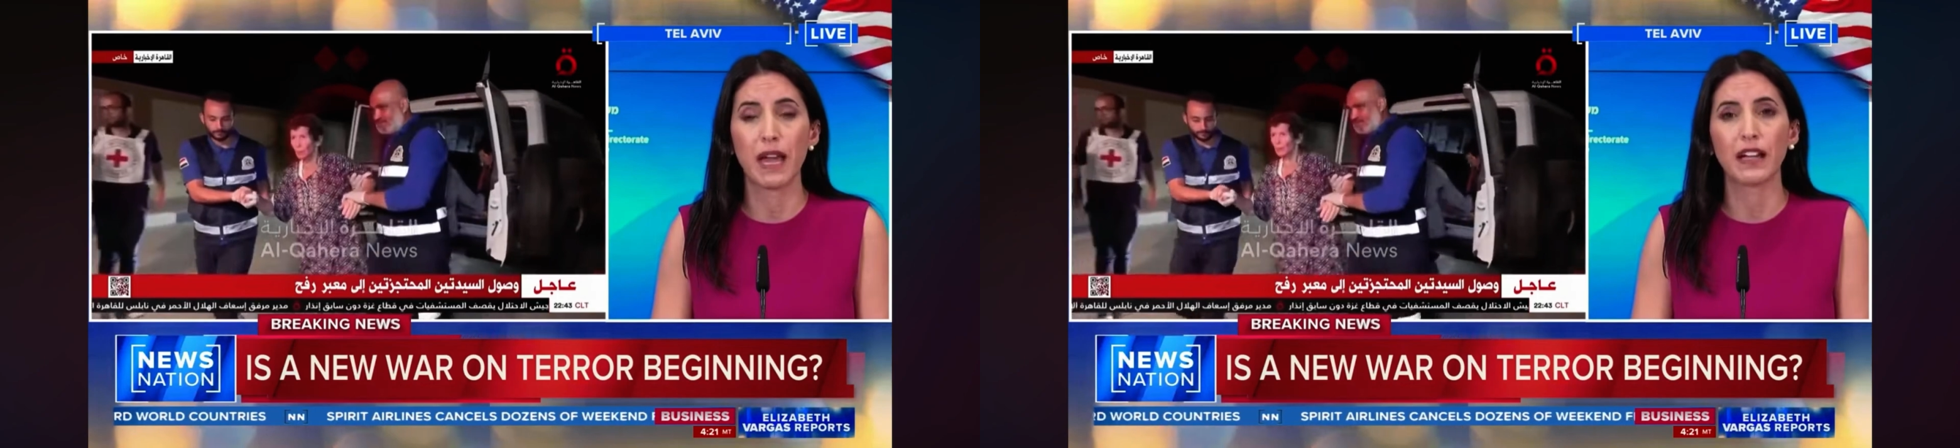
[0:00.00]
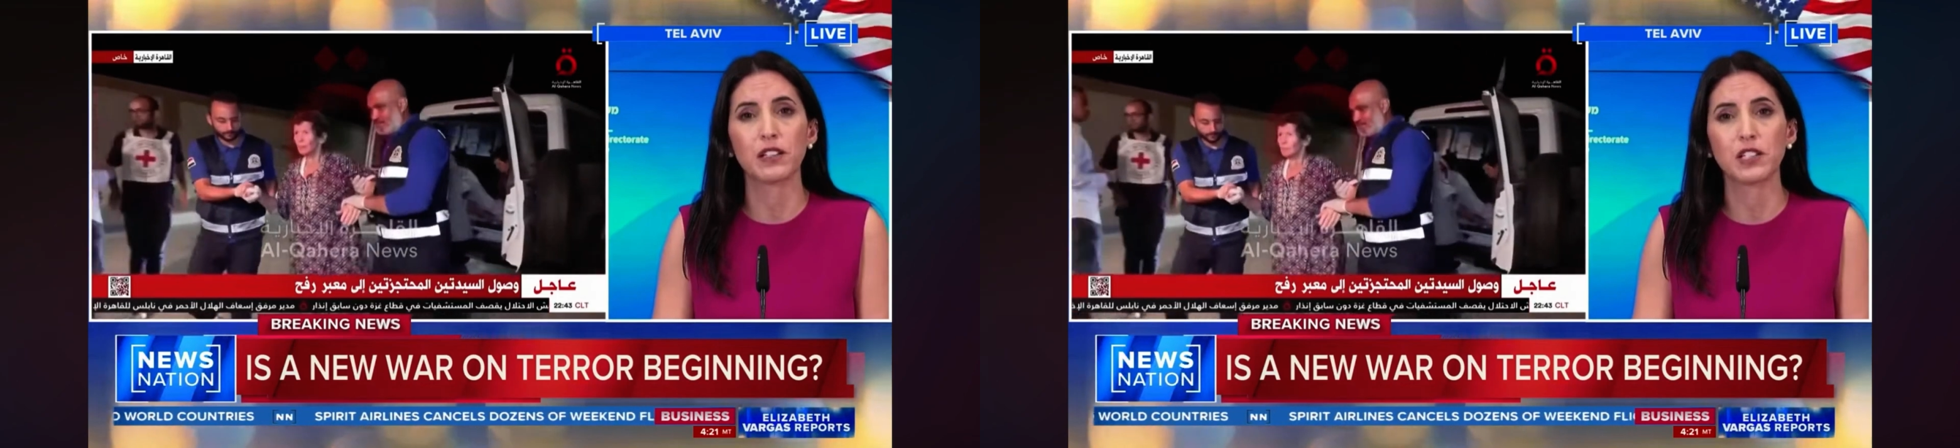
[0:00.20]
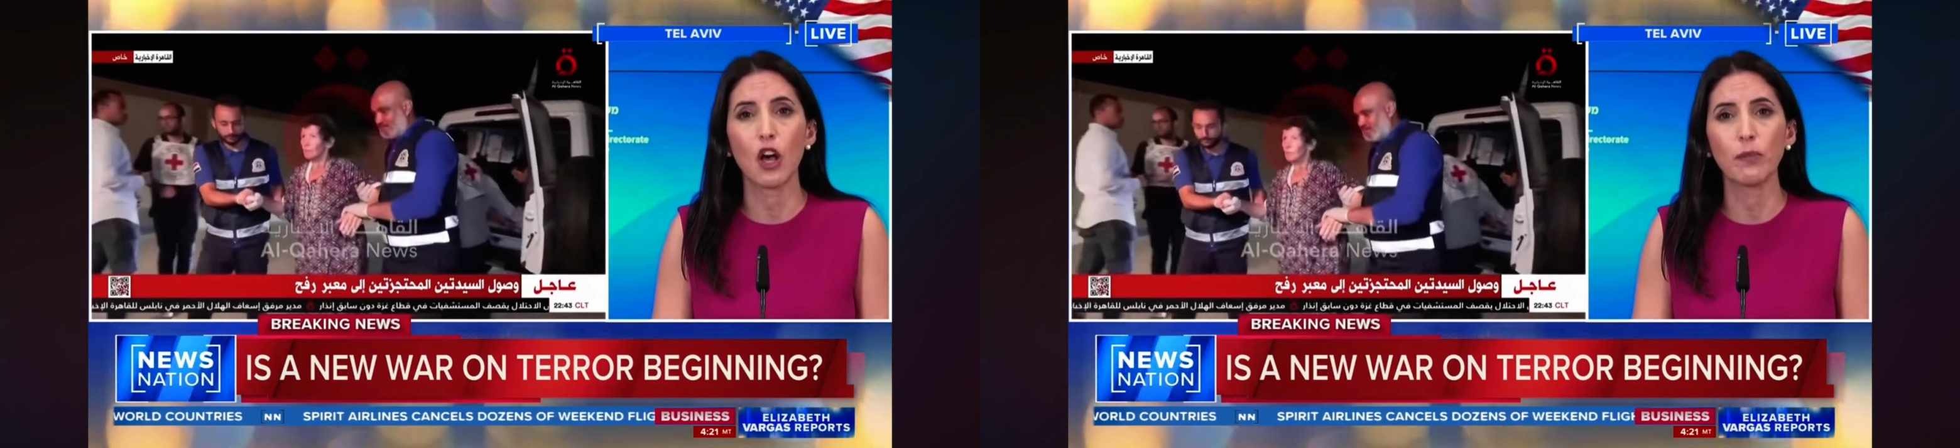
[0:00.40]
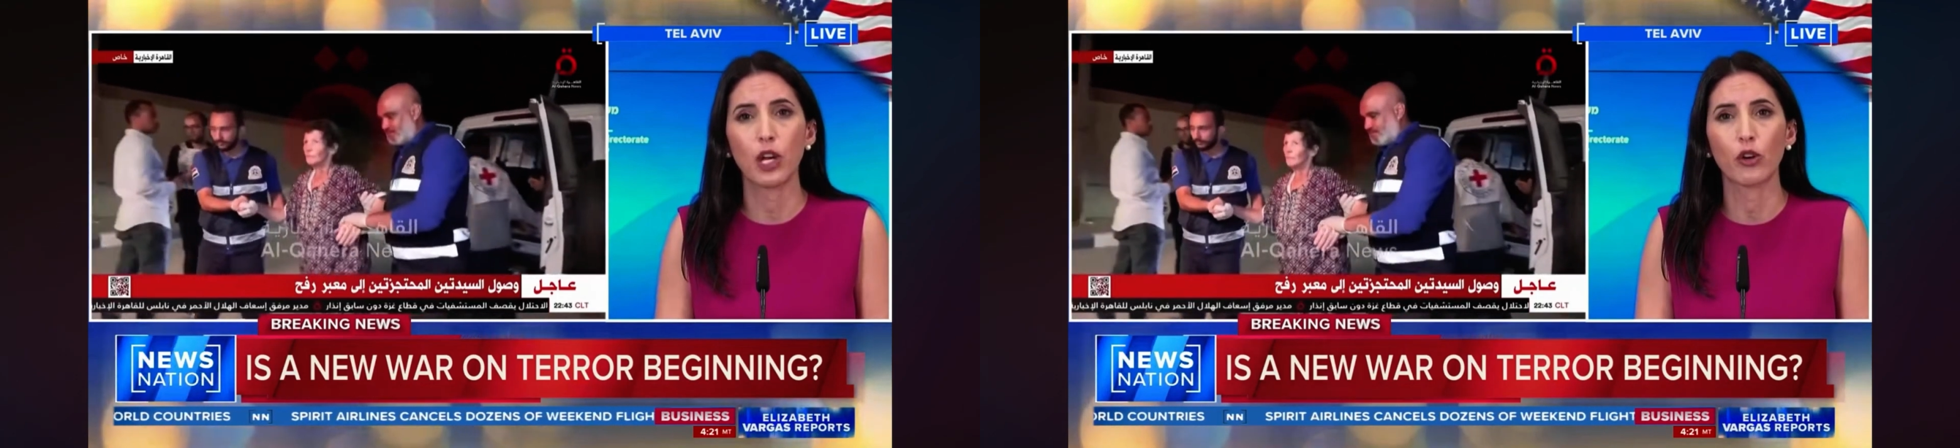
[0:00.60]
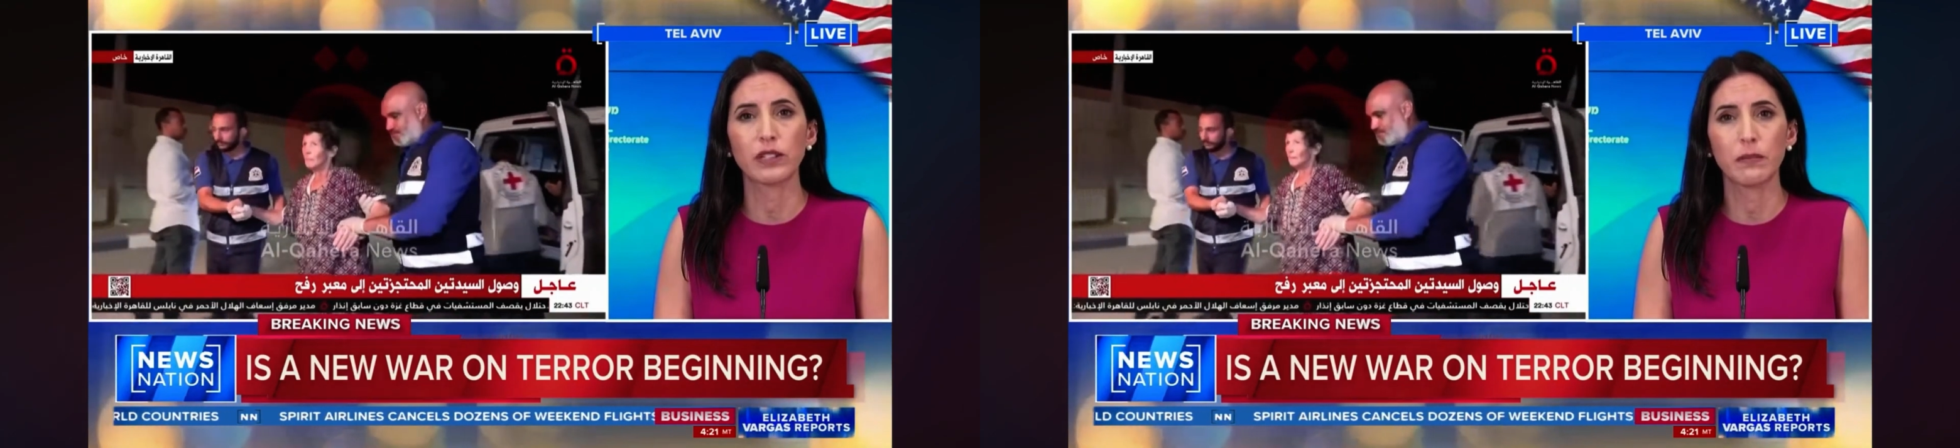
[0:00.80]
back us up
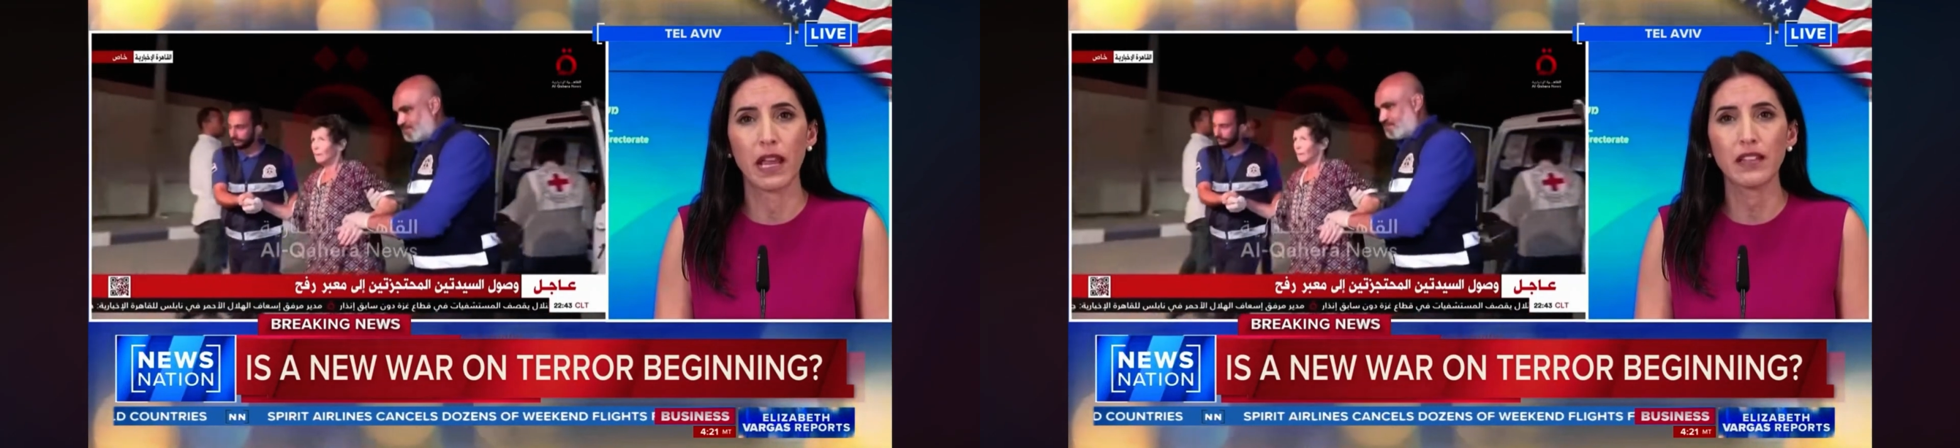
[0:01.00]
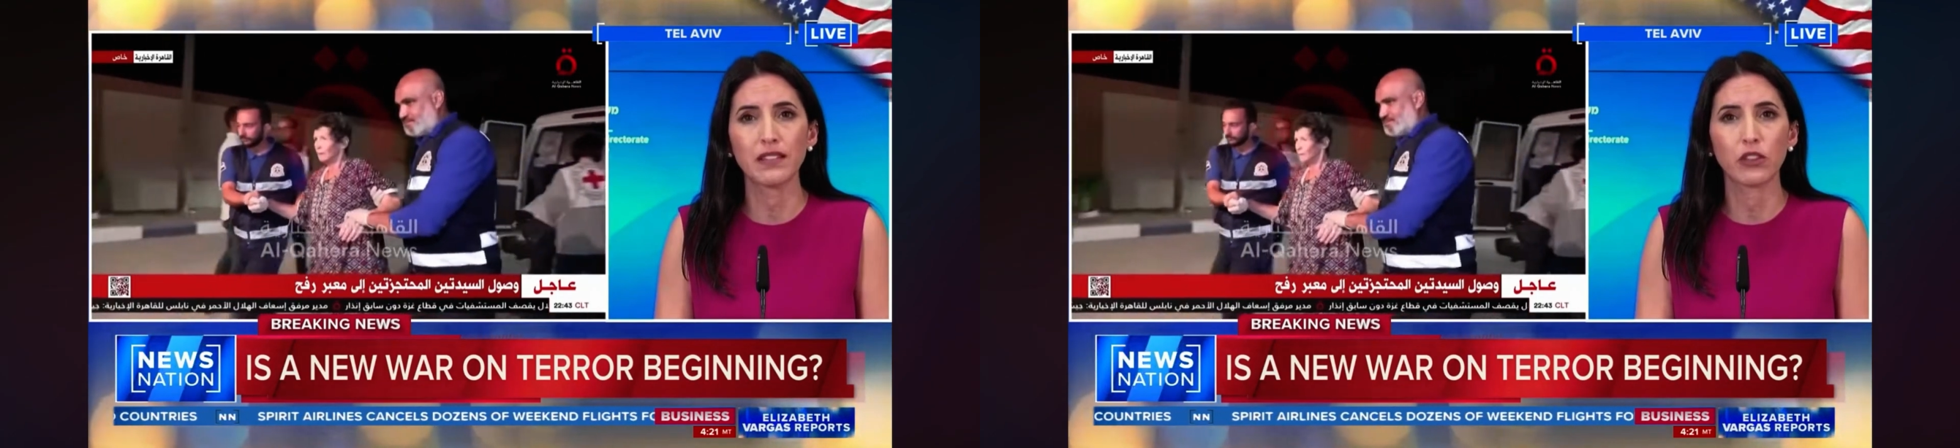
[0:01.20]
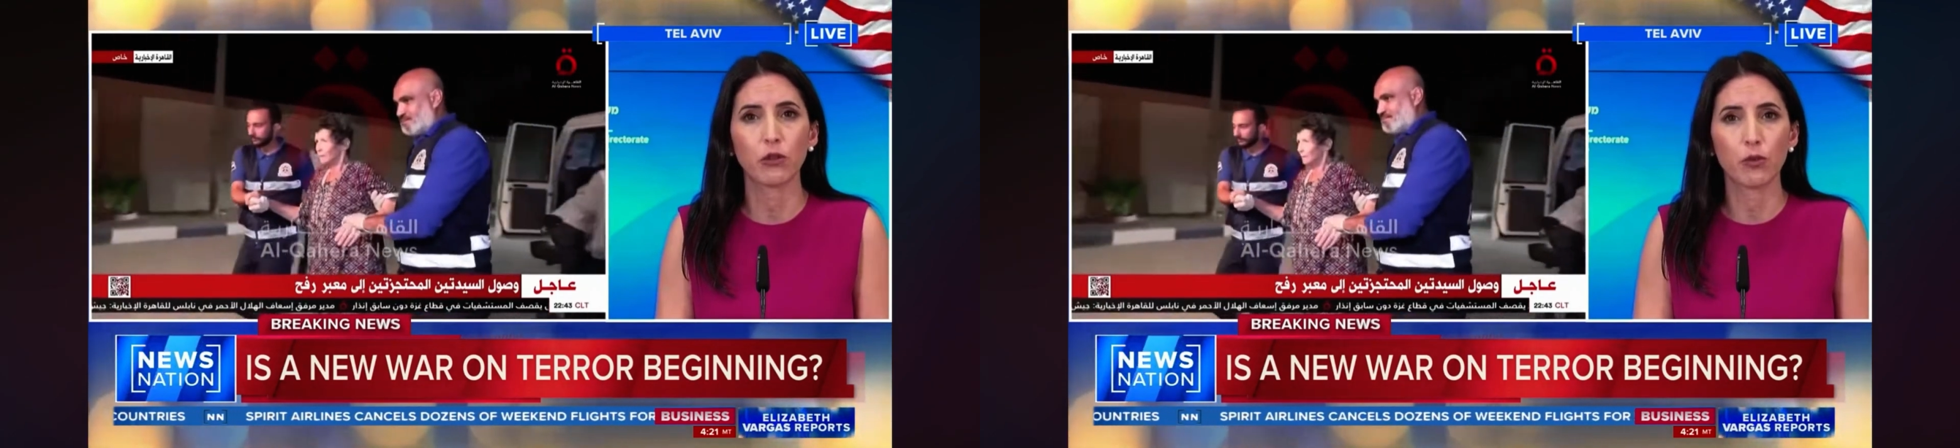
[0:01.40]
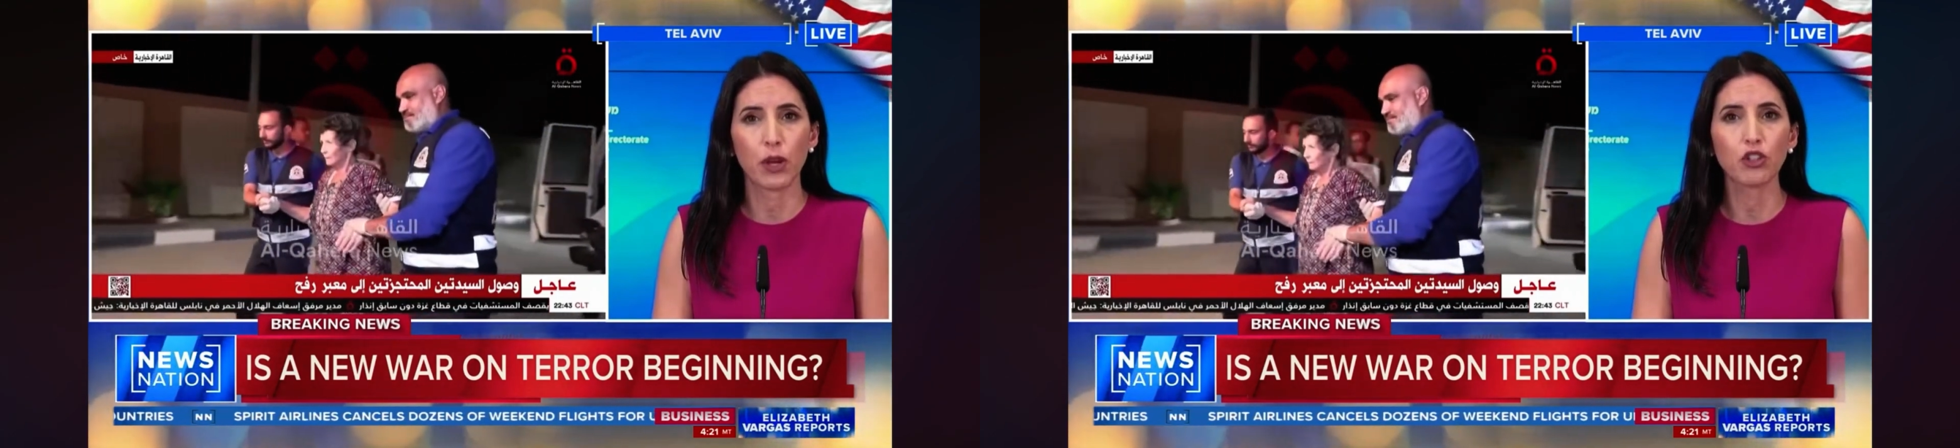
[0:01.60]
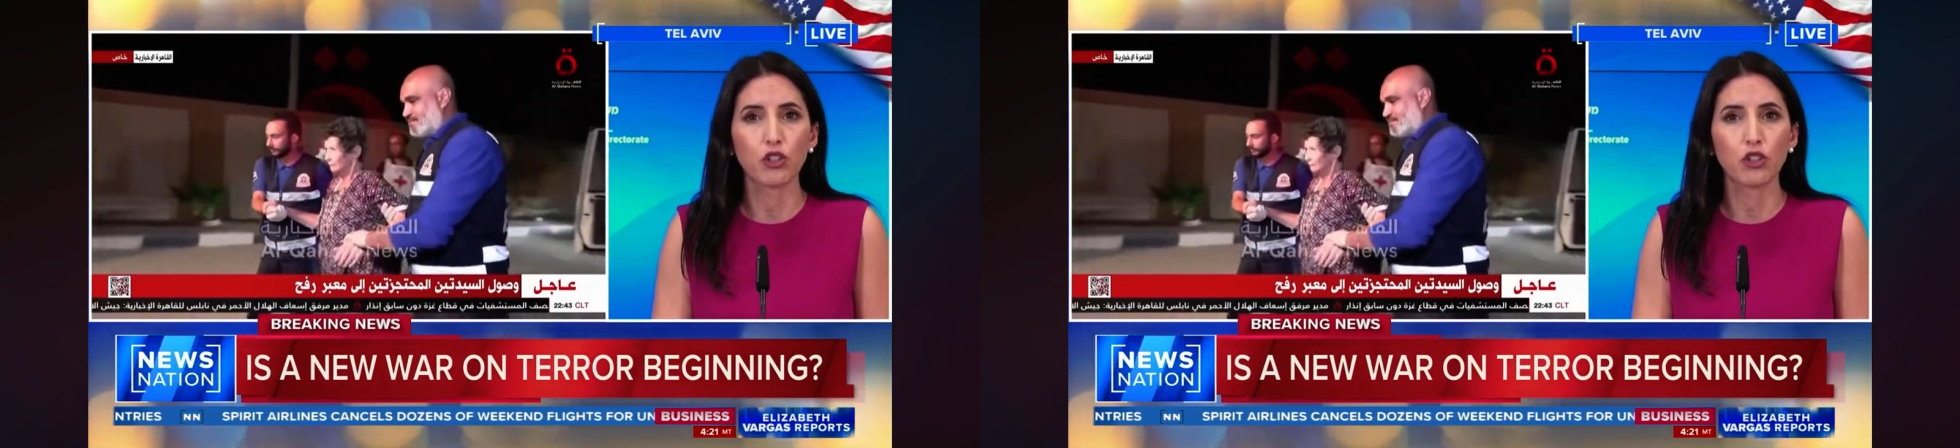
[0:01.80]
in our demand that the Red